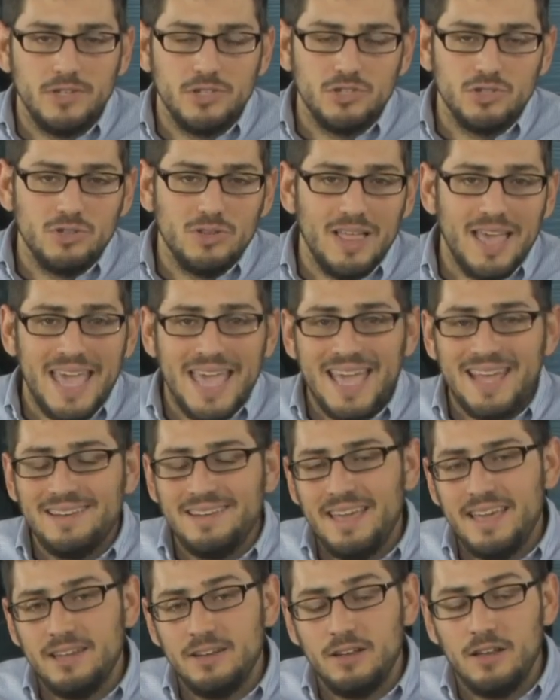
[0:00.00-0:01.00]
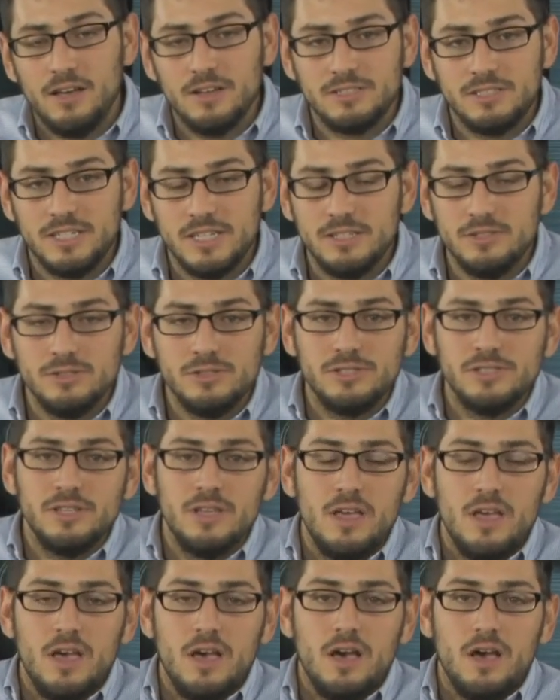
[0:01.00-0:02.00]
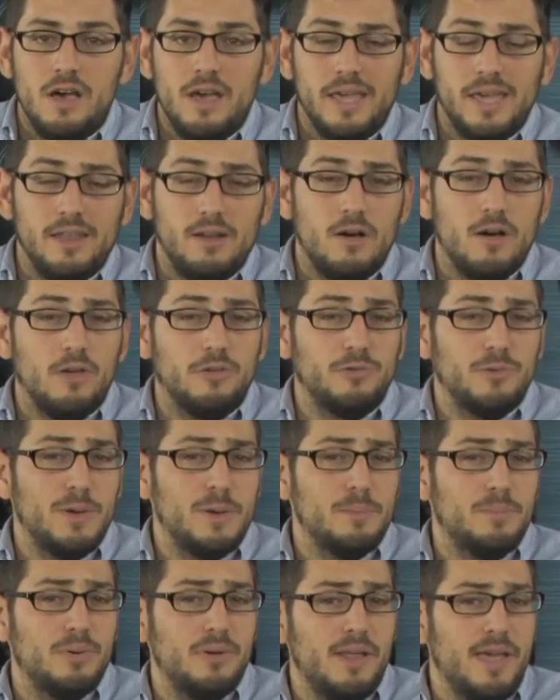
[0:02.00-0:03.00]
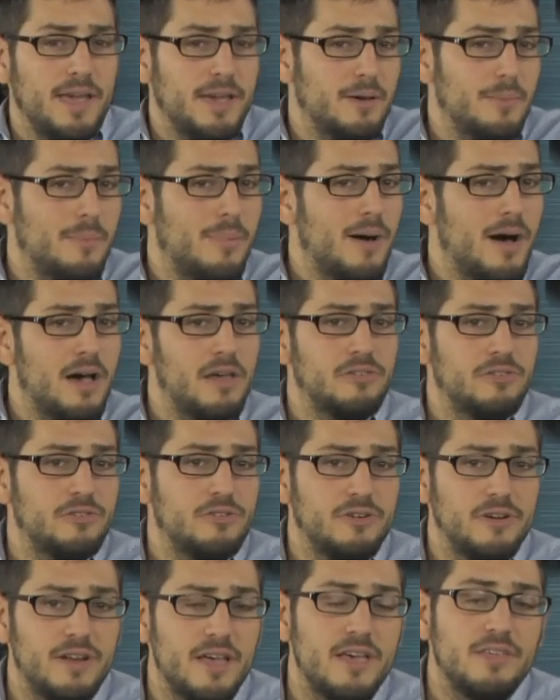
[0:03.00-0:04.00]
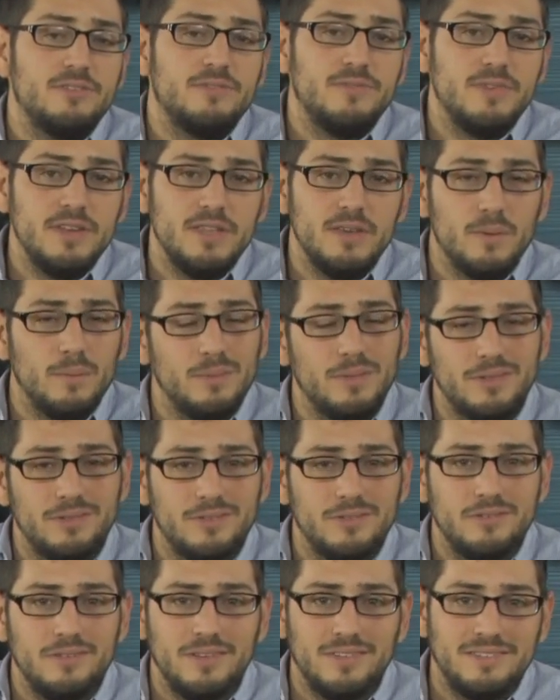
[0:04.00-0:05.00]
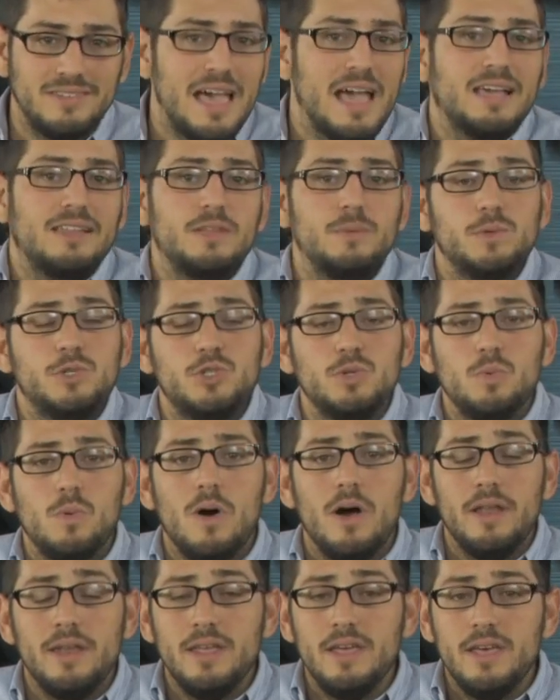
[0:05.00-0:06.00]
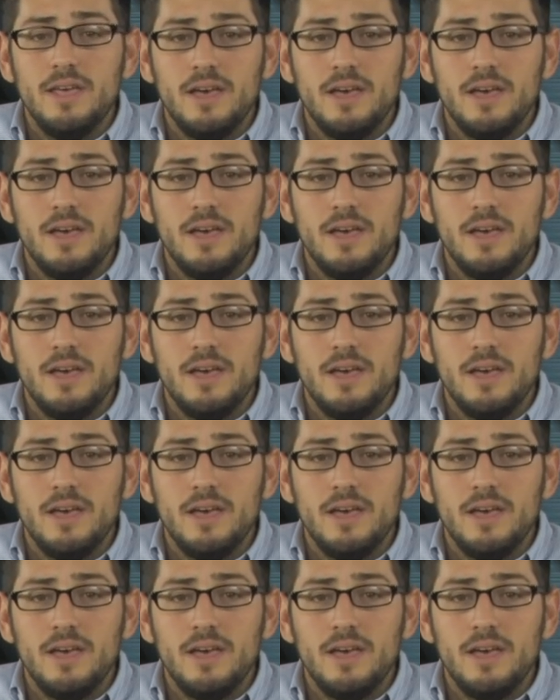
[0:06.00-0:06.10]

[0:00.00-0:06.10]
digital and analog signals uh, and can also input a composite or an S-Video. This is exactly what you want.